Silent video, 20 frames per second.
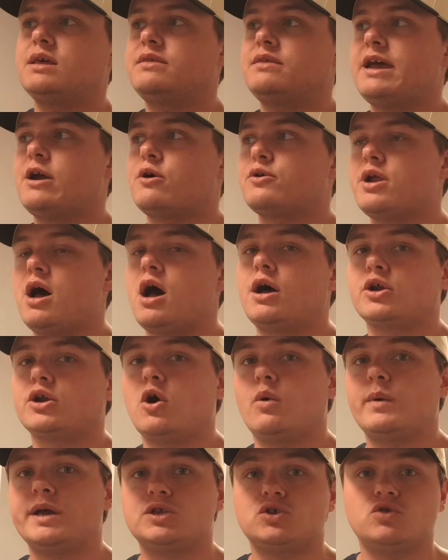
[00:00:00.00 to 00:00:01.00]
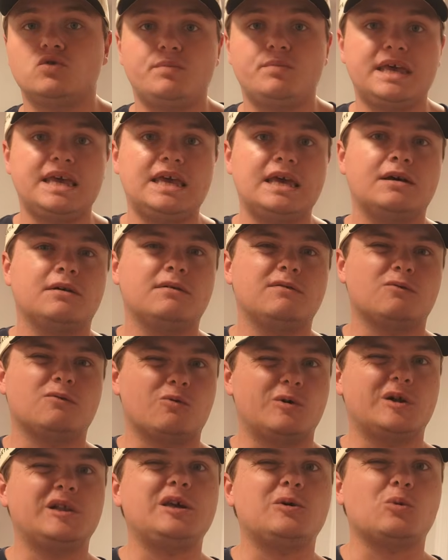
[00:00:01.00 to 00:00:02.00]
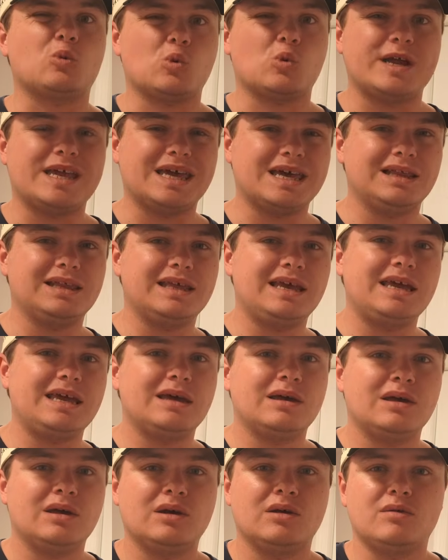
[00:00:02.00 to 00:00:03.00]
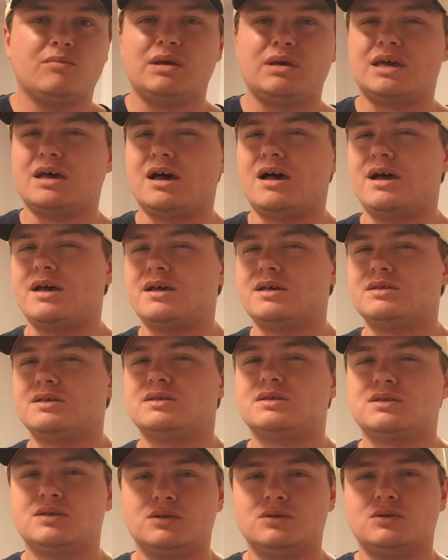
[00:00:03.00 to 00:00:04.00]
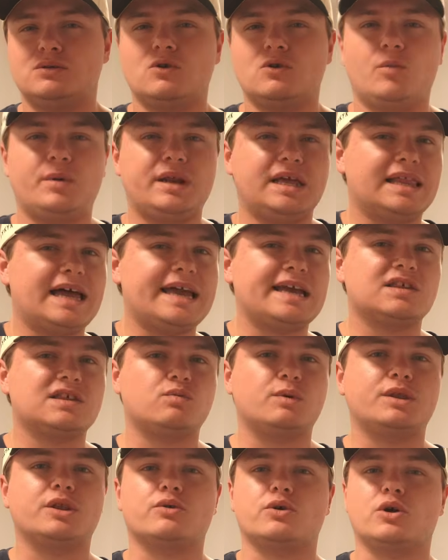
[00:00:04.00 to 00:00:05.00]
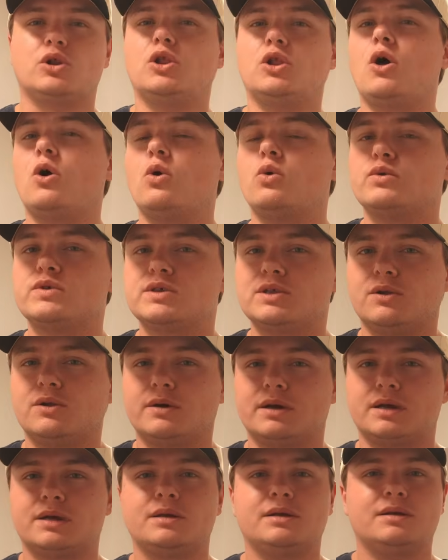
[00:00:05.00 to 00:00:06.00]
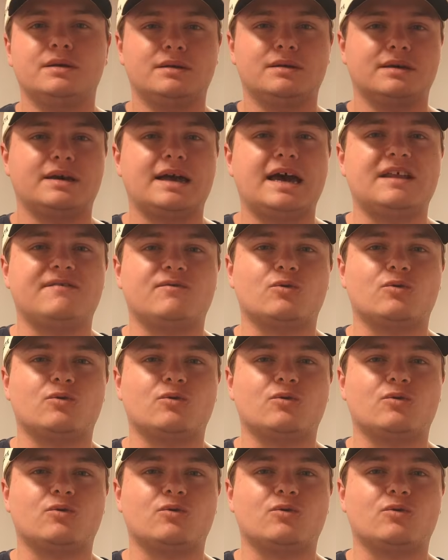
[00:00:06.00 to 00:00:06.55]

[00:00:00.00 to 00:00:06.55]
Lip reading: they are not going to be really wrinkly, because nobody likes when their clothes look kind of